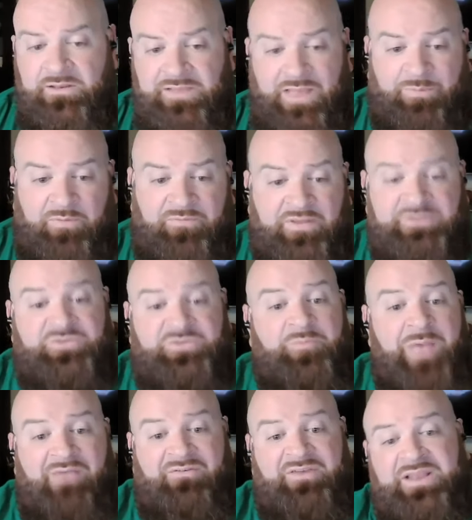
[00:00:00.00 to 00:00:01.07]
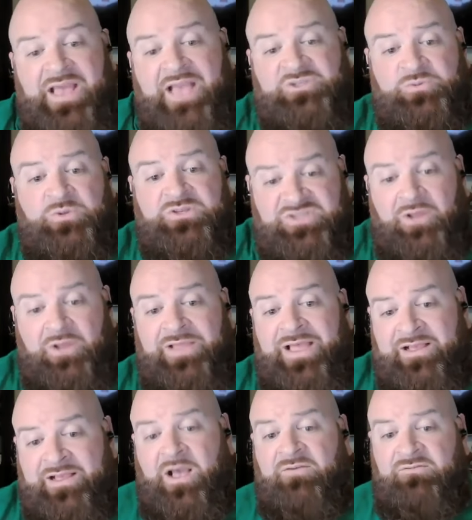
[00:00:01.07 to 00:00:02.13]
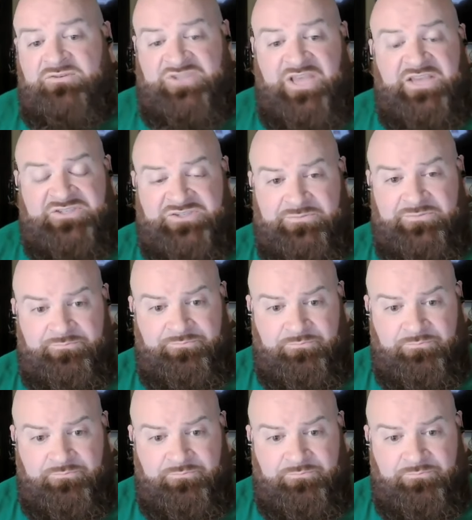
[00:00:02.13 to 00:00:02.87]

that prevents you from having an actual adult-like conversation.